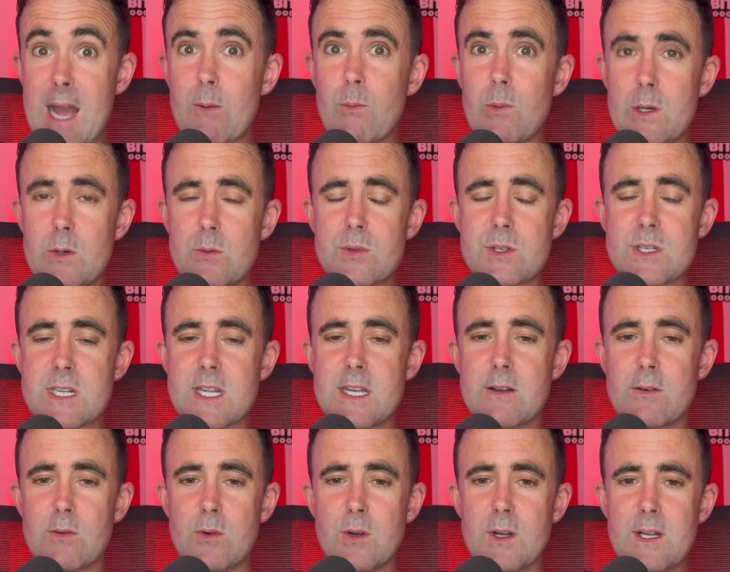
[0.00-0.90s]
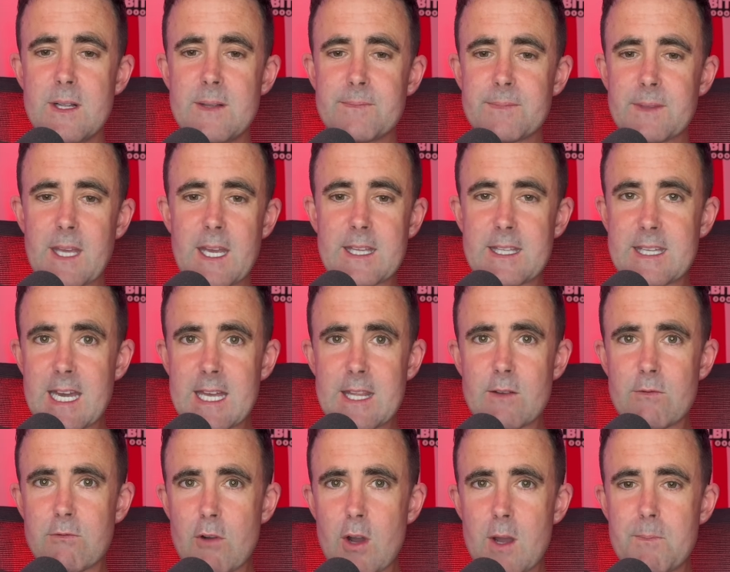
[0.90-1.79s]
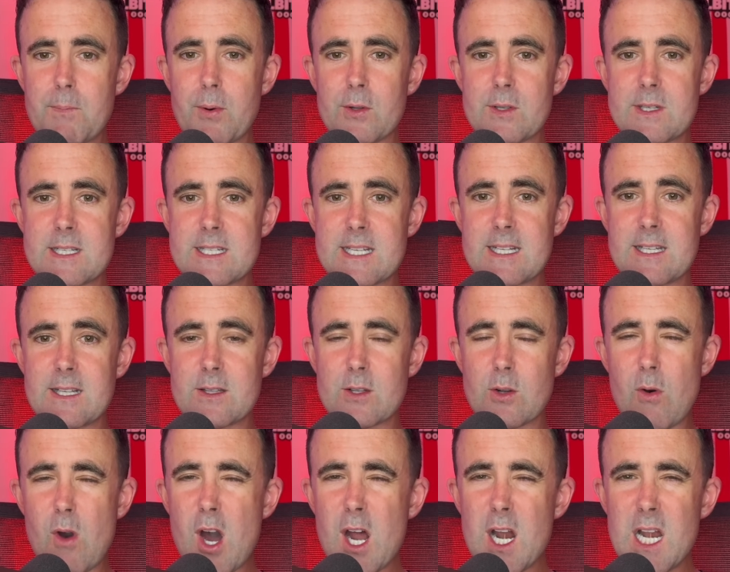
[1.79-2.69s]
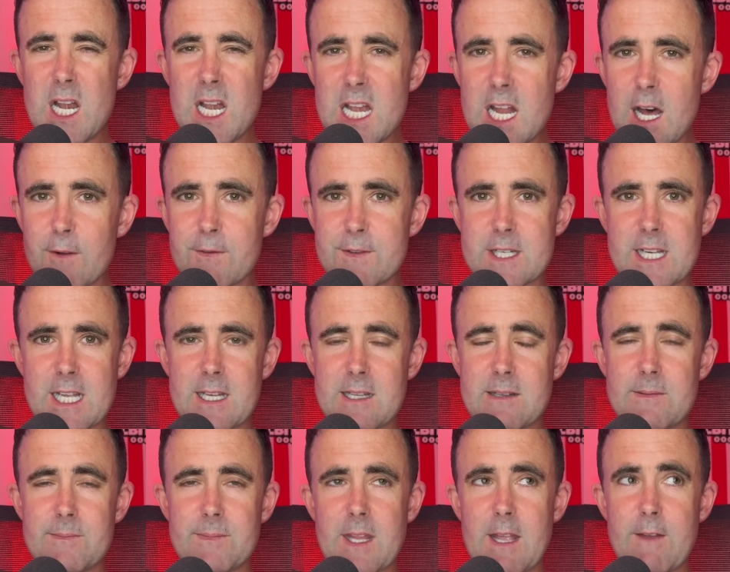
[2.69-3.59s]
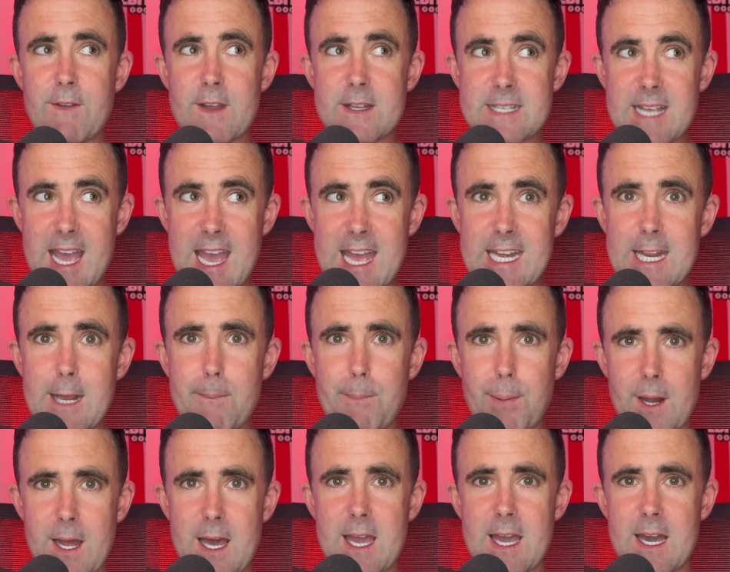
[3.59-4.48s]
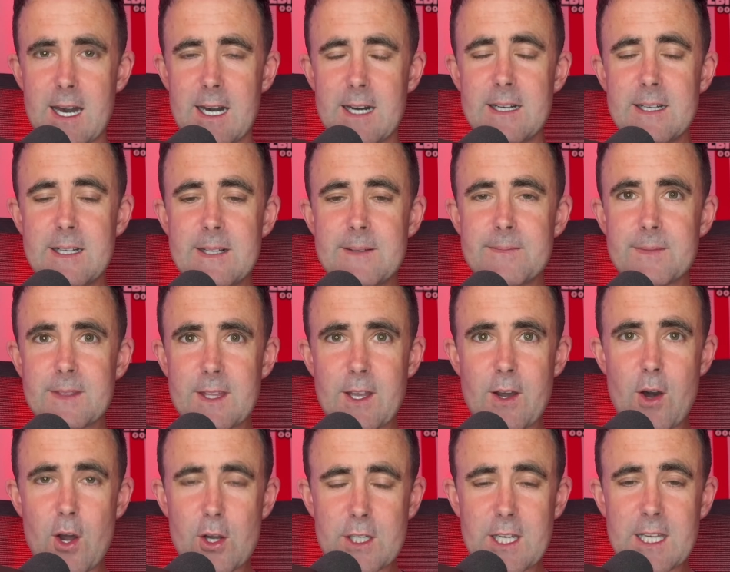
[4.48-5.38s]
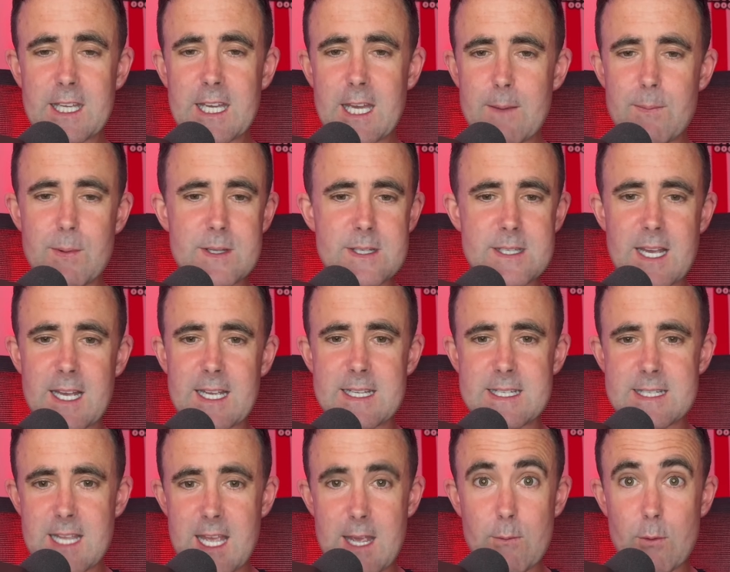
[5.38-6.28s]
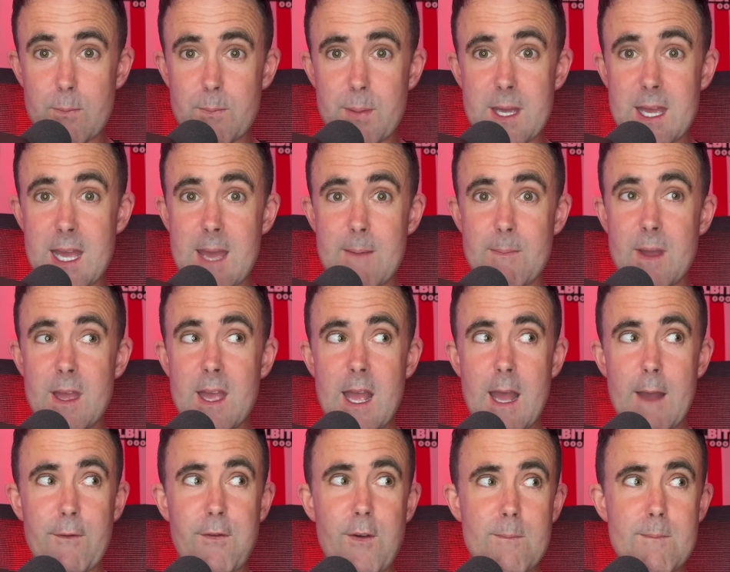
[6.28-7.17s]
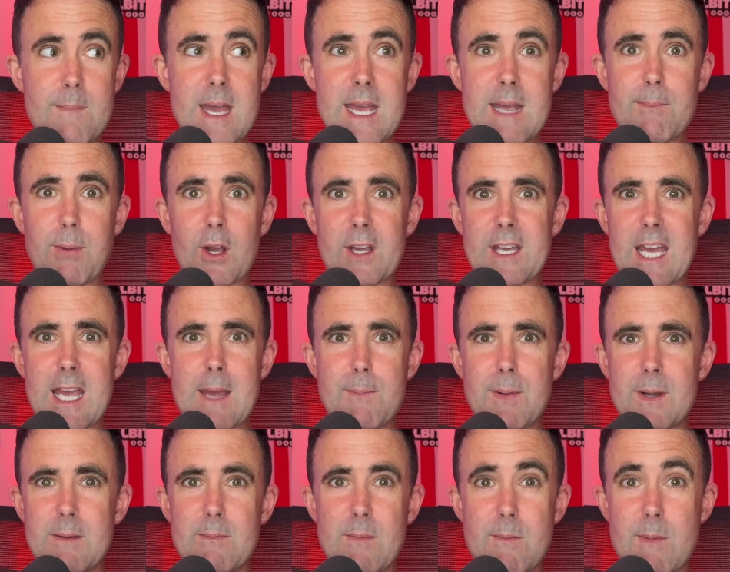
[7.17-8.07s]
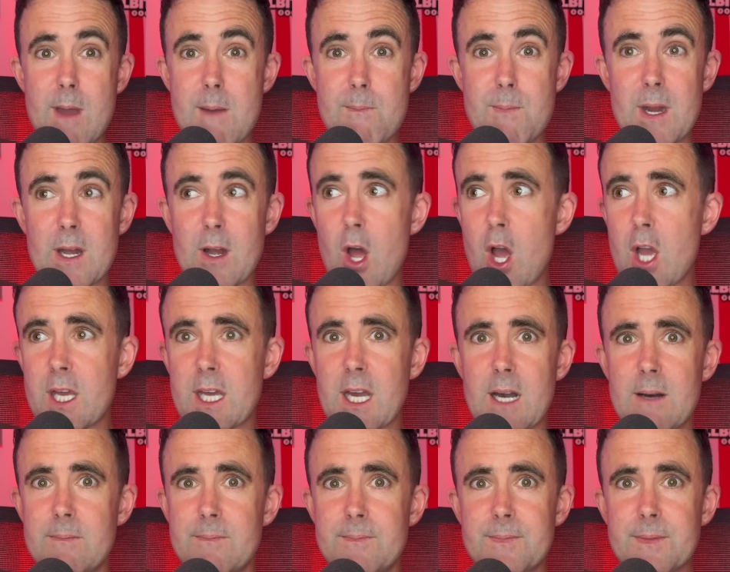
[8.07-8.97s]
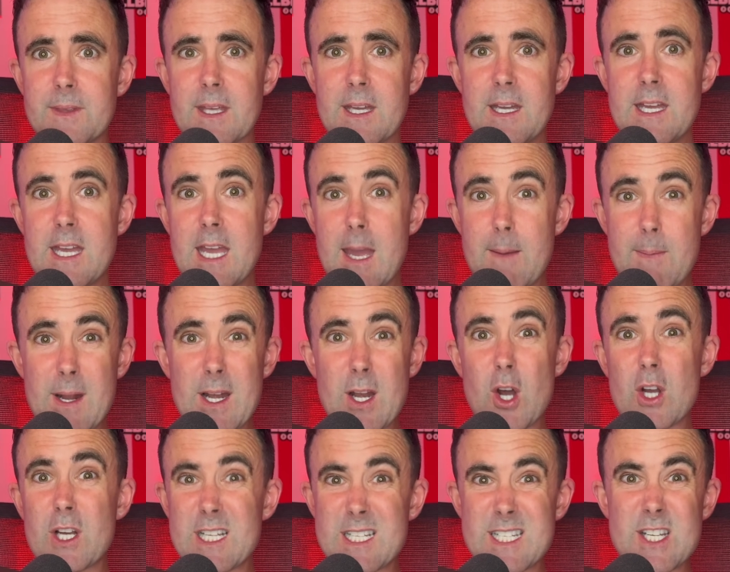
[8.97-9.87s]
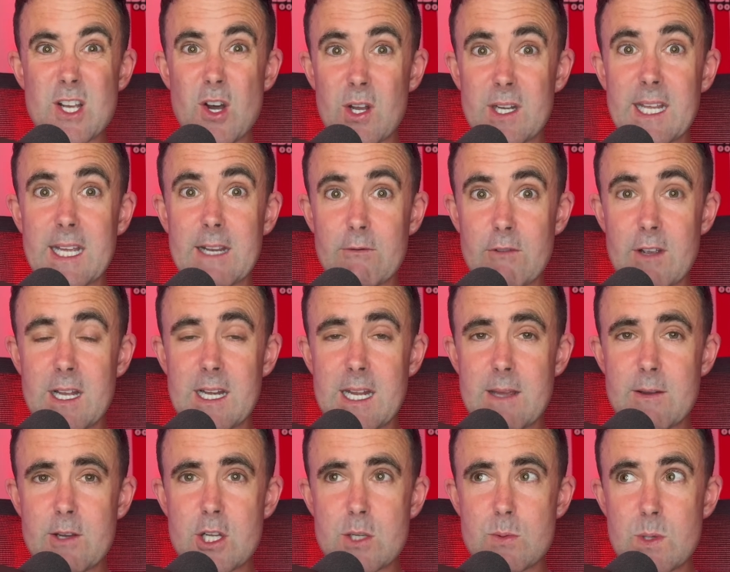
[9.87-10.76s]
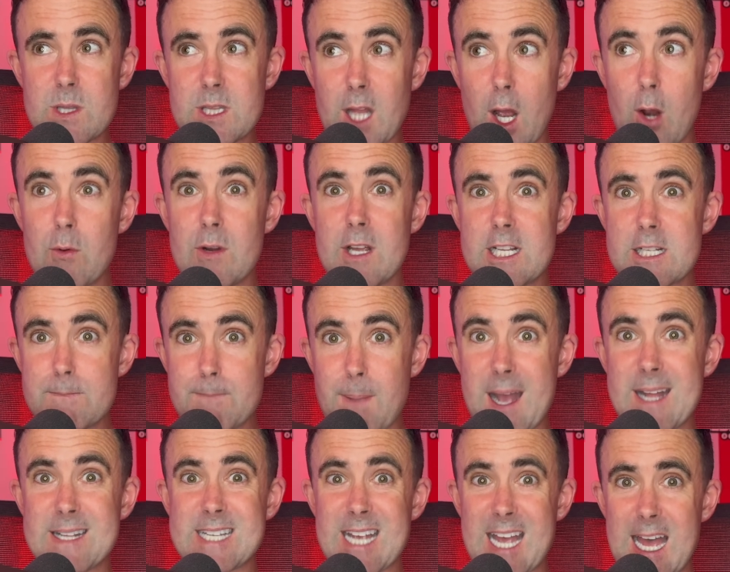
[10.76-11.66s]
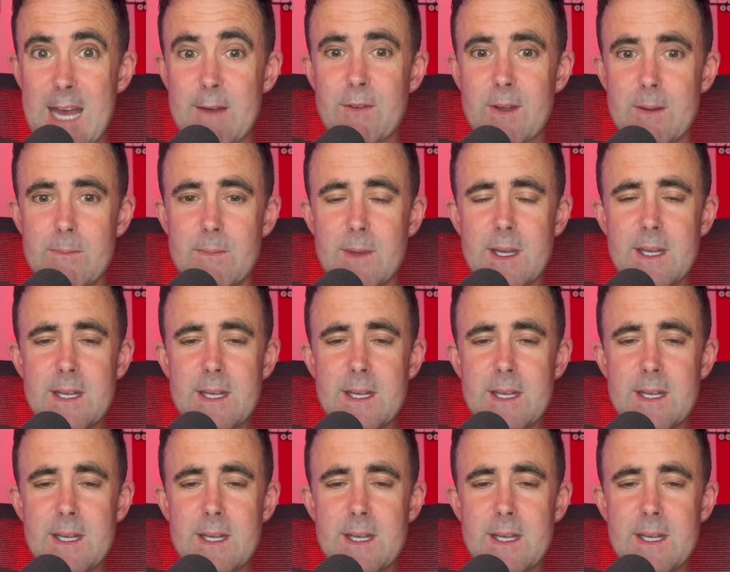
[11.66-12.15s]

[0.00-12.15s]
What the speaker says: Will Steele and get the right bodies in the door. I love to. If there's any player that I can keep at Saints, it would be him. And for me, by keeping him, it'd be like a signing really, because we don't expect to have him